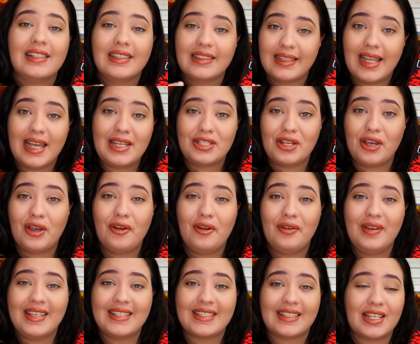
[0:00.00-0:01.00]
Leto
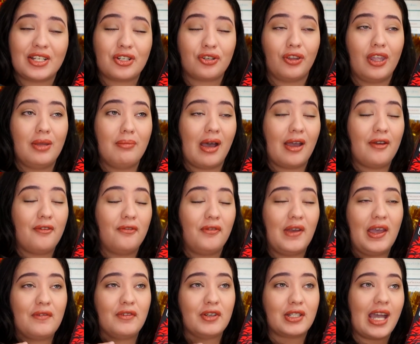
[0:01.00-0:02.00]
is literally my
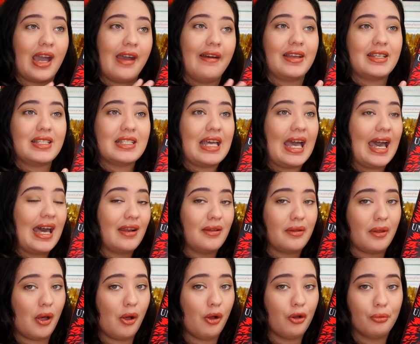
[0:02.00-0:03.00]
favorite character out of
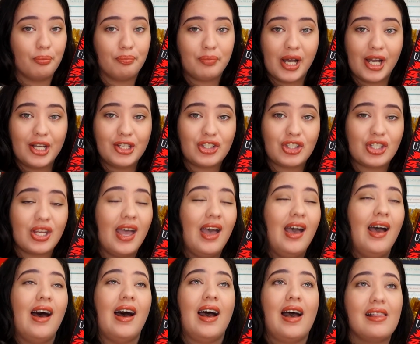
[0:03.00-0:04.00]
the whole bunch.
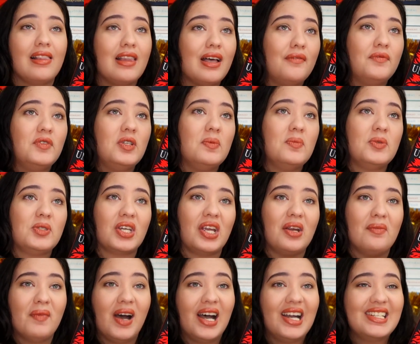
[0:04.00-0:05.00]
I loved him
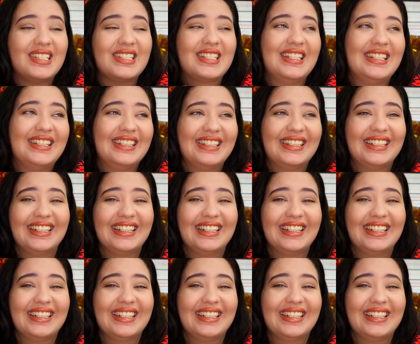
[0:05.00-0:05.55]
so much.